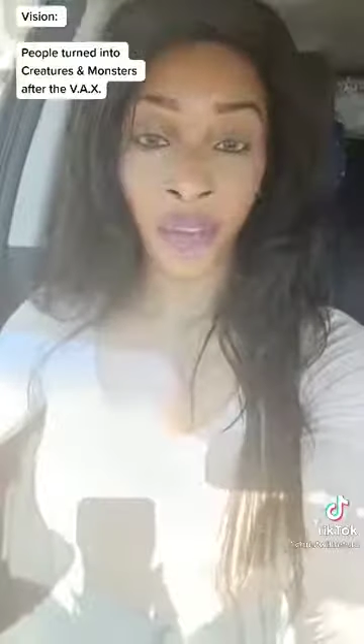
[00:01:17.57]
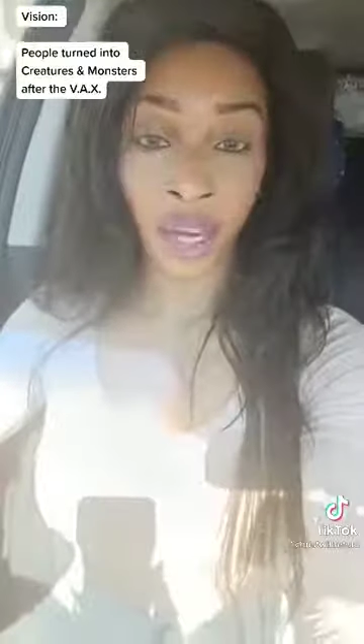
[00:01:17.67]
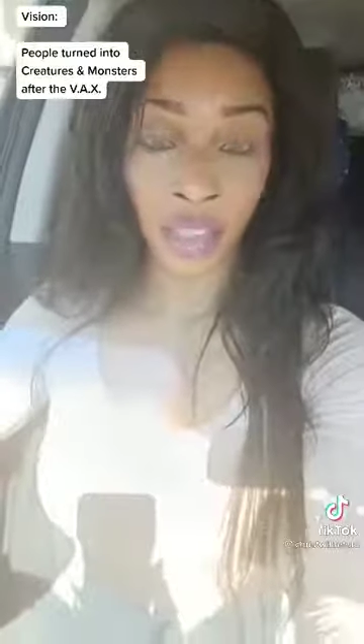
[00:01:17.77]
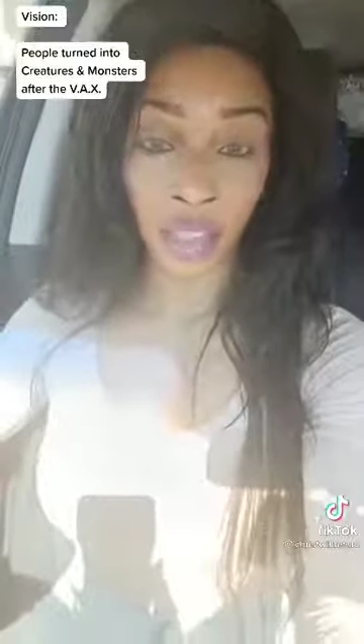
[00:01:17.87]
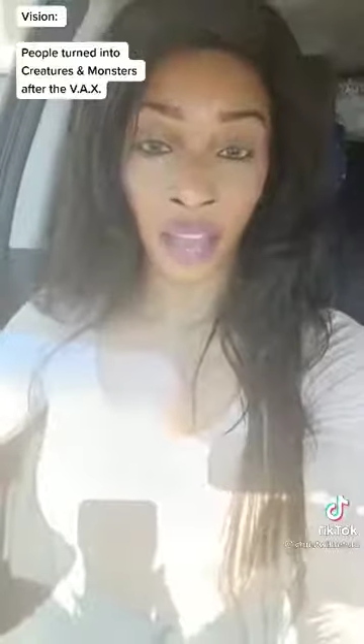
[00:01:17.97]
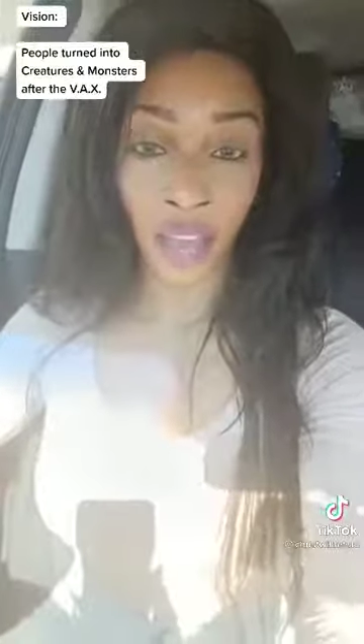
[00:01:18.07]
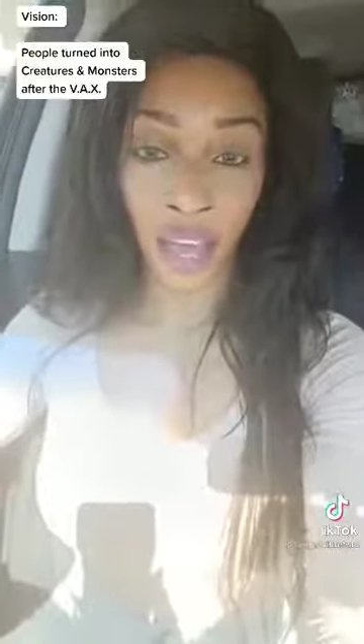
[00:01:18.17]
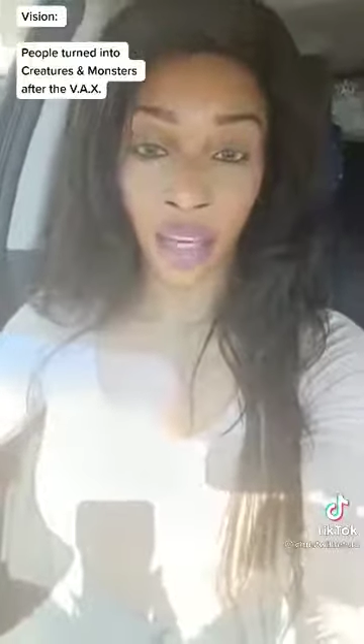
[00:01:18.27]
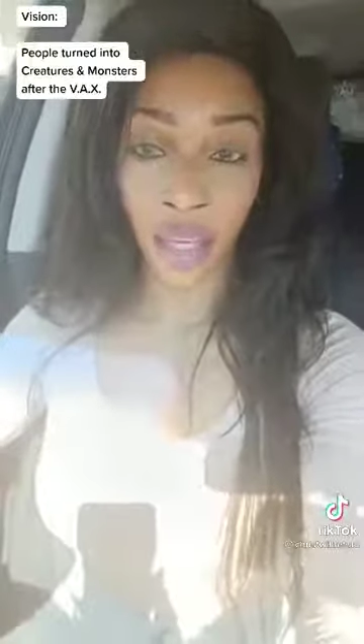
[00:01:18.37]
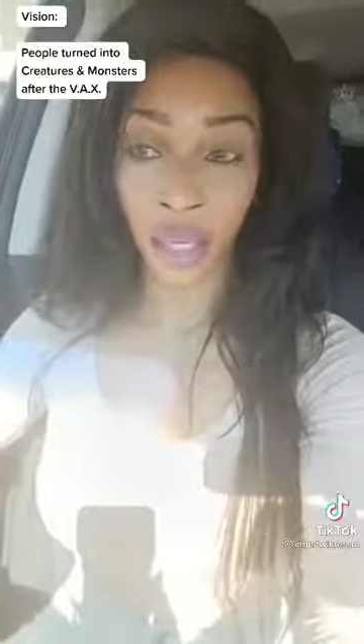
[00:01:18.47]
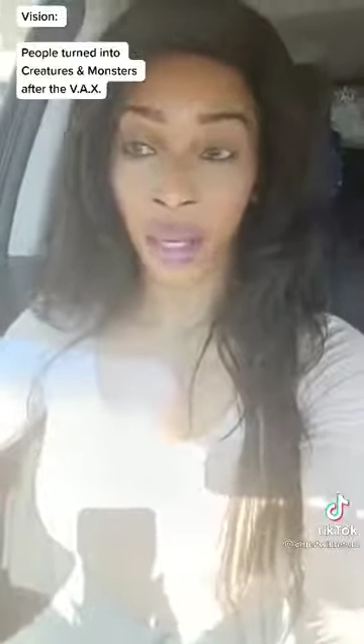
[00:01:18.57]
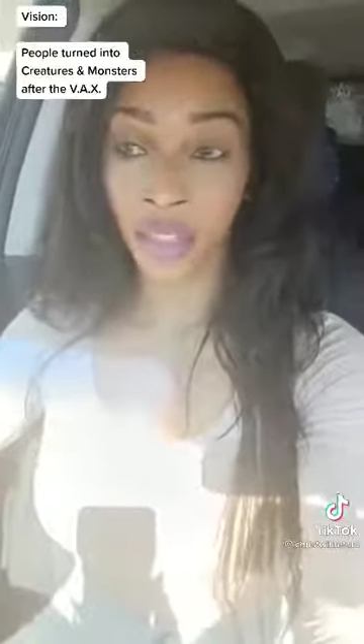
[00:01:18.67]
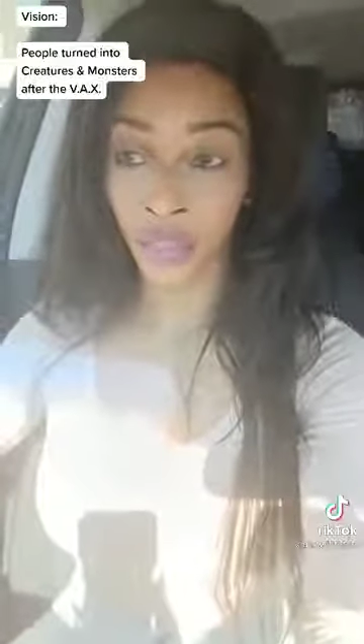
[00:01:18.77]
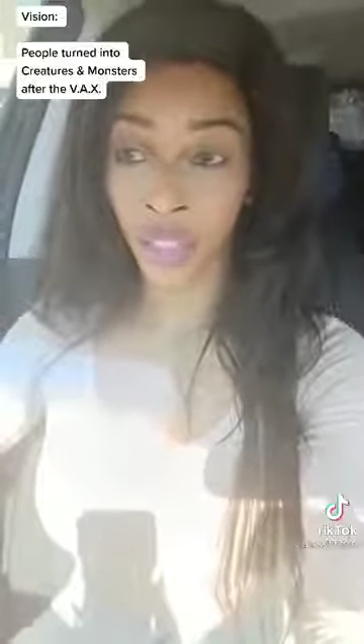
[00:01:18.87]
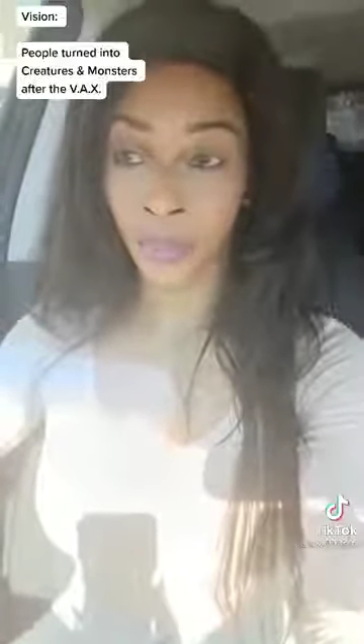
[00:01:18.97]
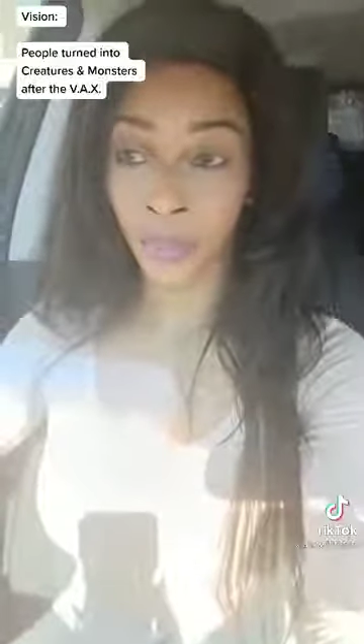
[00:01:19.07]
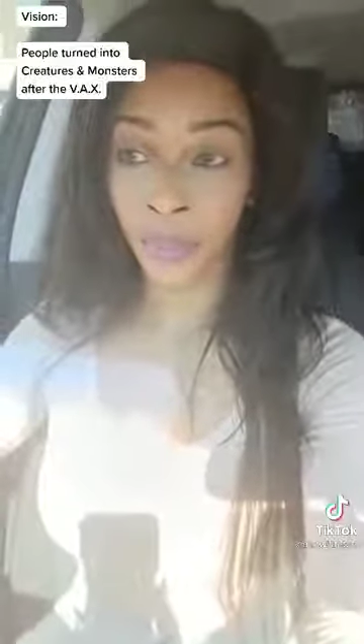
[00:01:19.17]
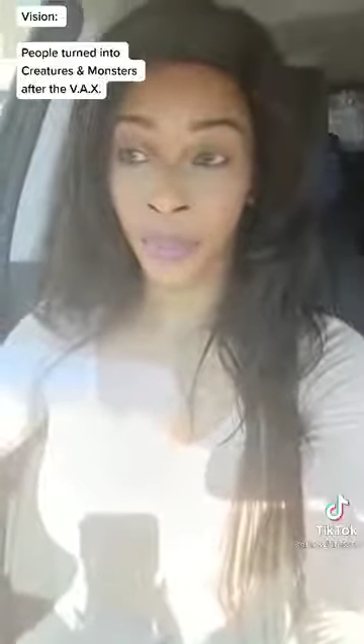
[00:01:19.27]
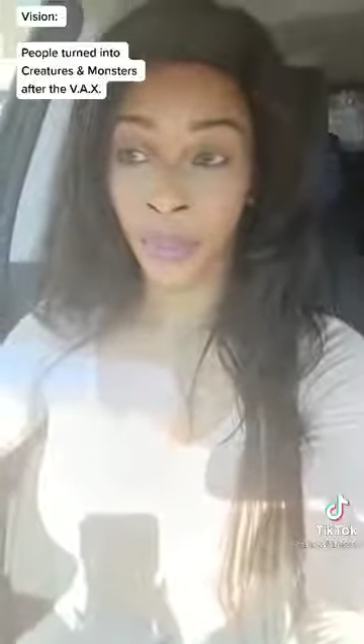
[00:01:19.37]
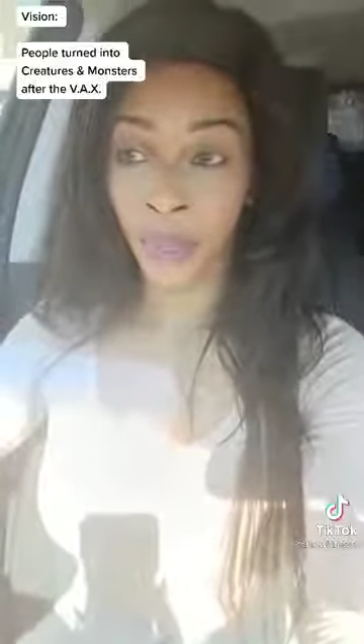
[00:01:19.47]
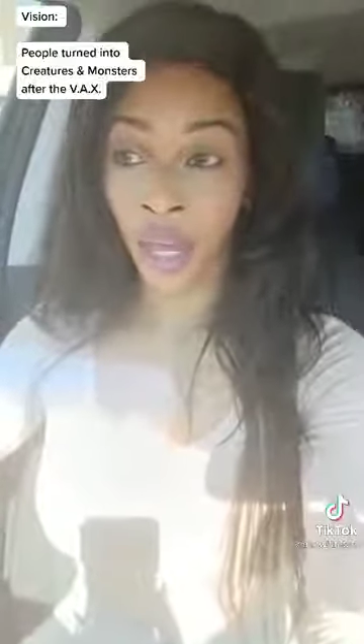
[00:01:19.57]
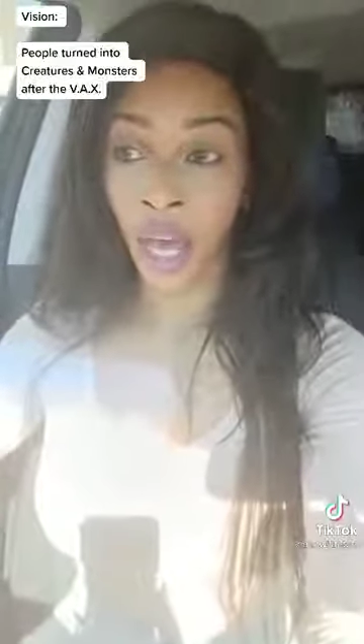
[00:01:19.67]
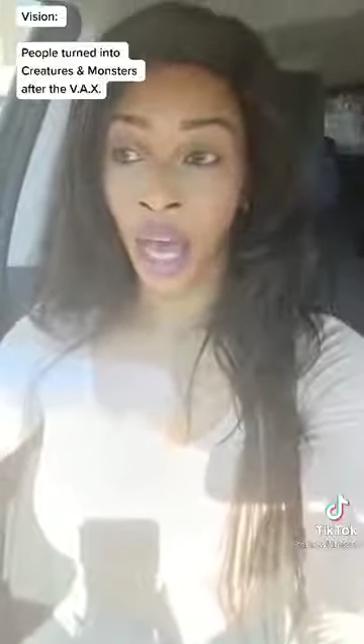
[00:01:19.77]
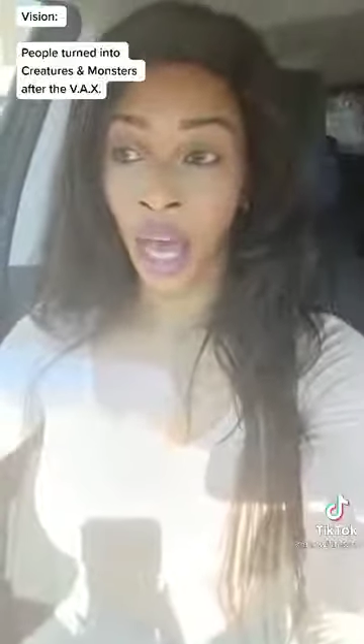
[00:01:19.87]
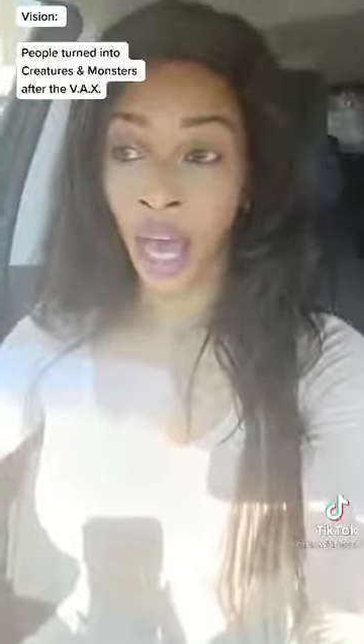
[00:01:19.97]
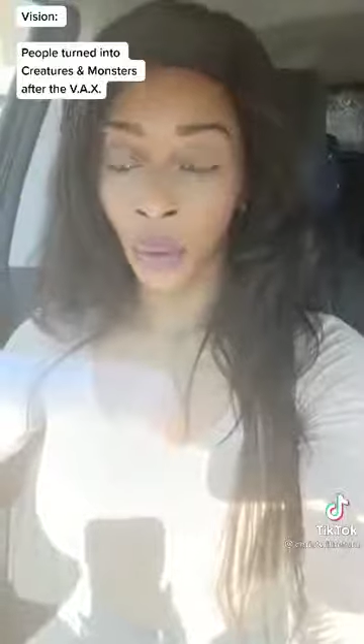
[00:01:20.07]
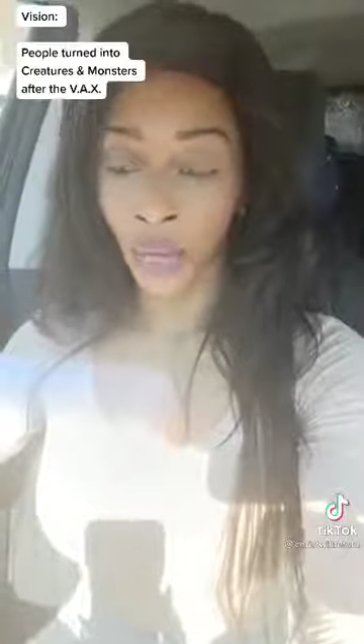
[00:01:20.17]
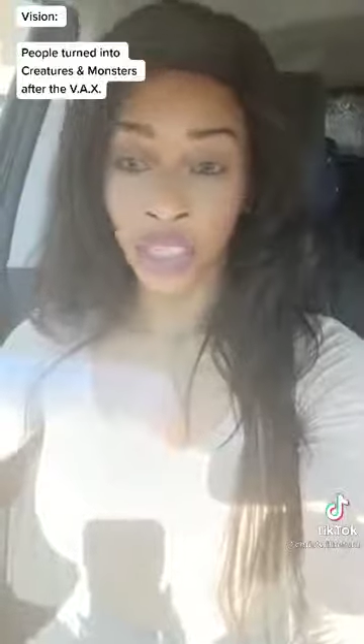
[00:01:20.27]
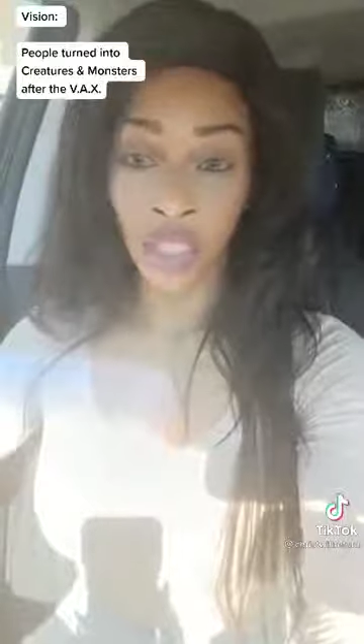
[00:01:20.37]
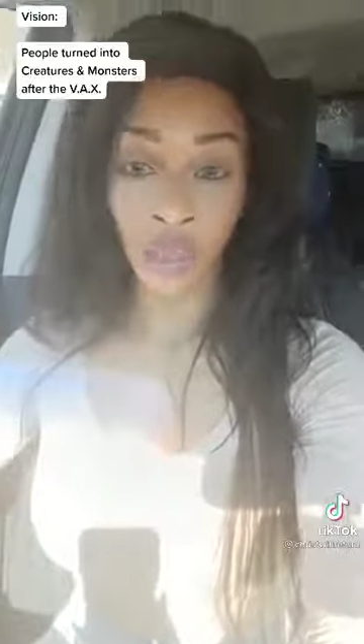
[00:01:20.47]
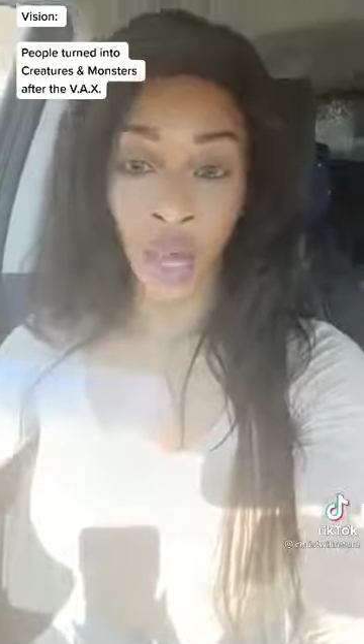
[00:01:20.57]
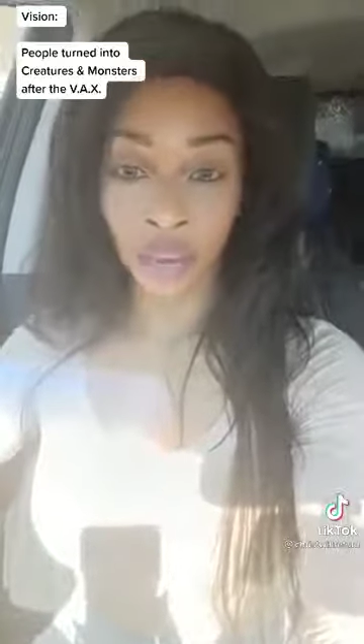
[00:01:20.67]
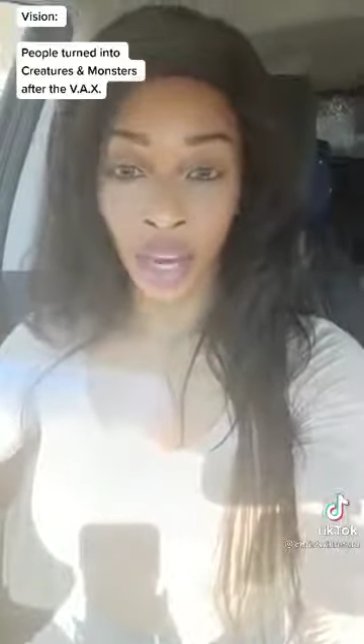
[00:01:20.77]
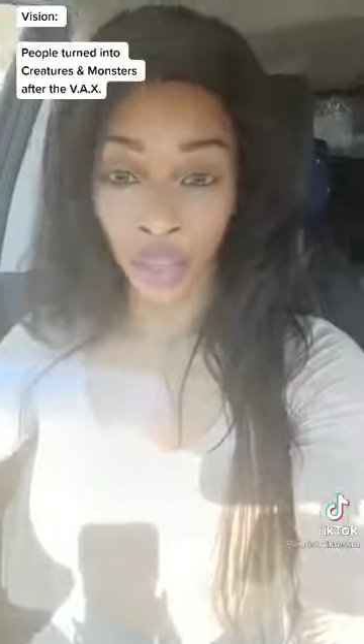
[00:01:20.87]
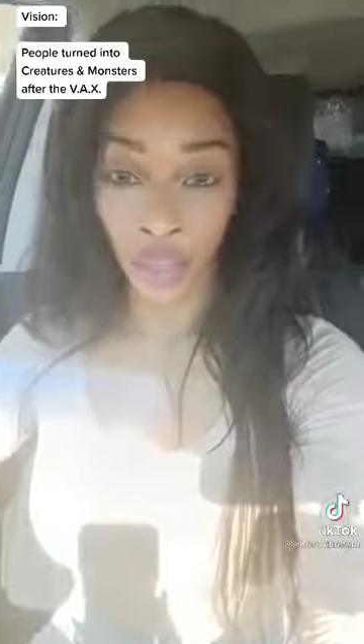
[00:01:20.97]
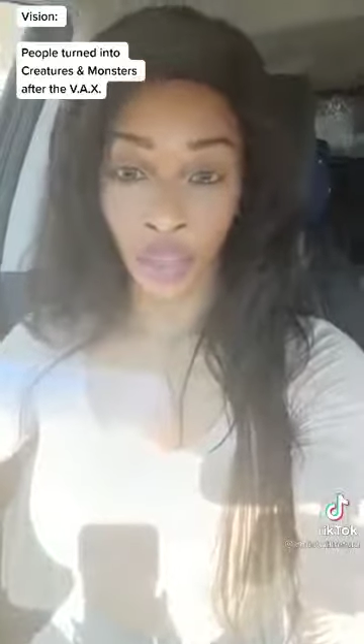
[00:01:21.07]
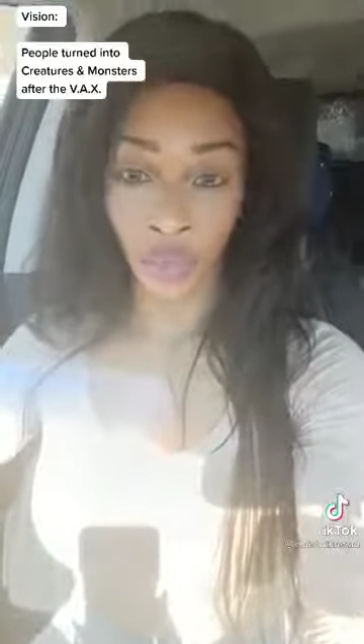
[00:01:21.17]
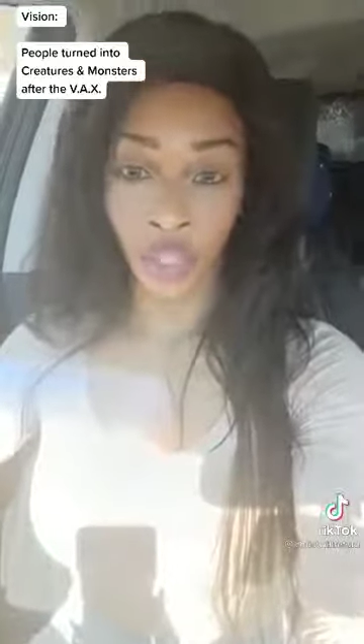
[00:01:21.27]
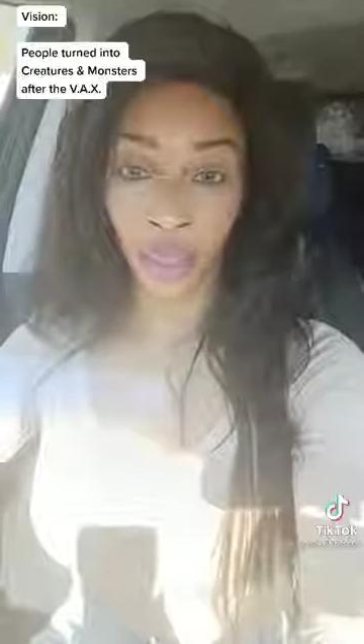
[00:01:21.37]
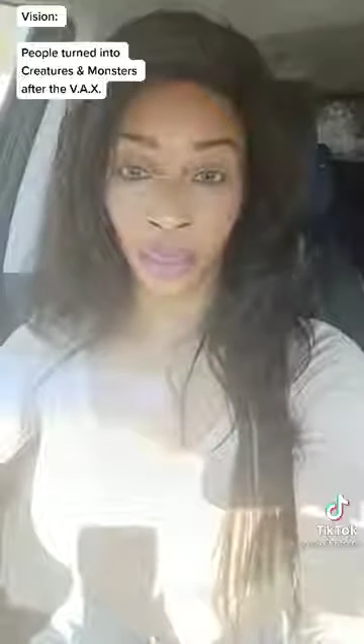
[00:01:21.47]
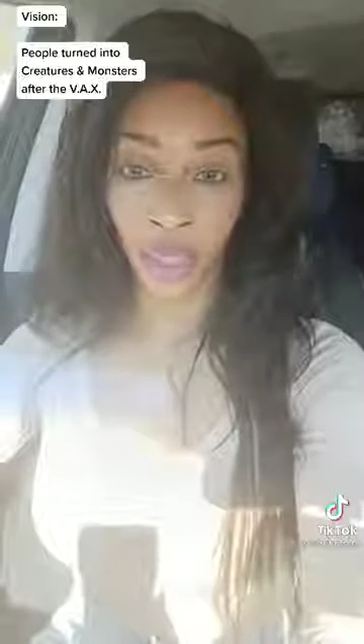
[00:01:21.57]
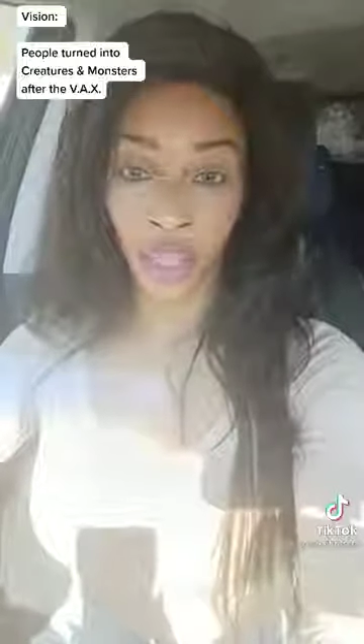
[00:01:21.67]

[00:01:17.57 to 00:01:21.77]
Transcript: I saw that in my dream, I went into another dream.